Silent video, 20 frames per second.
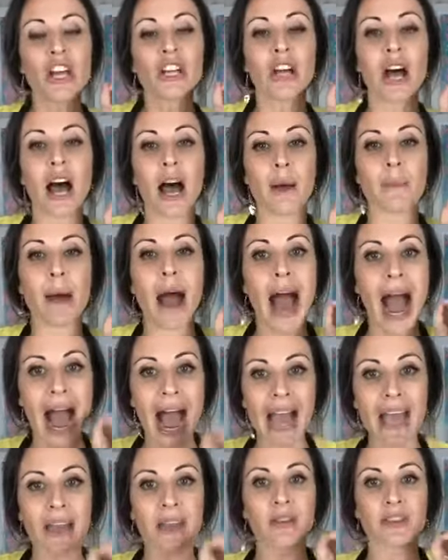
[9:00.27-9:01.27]

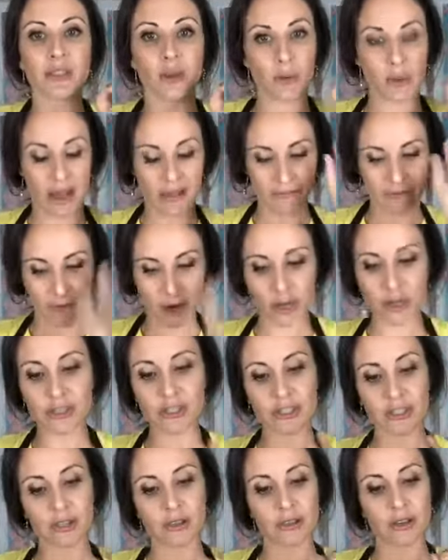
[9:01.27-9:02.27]
I
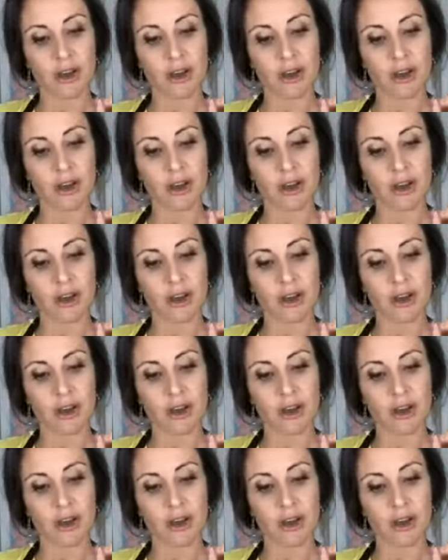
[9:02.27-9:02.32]
first